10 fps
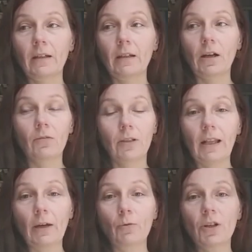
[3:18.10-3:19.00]
of the
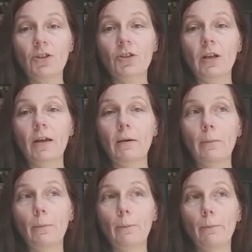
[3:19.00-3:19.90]
language,
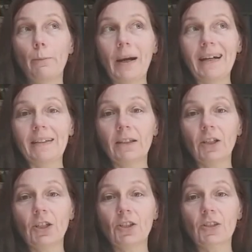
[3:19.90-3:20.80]
but
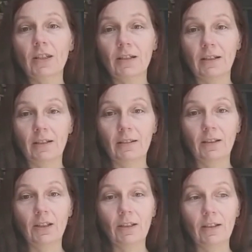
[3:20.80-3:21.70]
it's
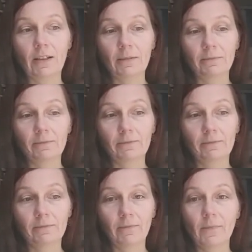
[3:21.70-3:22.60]
in a
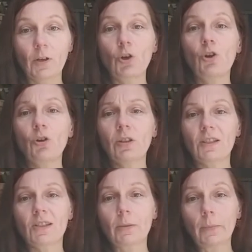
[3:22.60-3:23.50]
good,
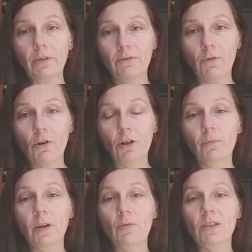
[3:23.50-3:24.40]
simple
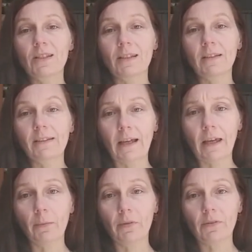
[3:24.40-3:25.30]
form, because it's in
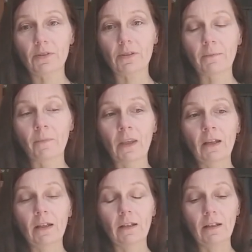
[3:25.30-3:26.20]
tables.
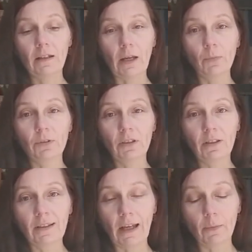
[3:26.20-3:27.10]
I put it
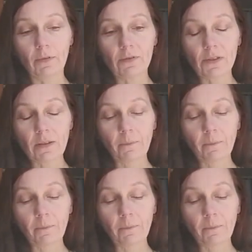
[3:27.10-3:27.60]
in tables.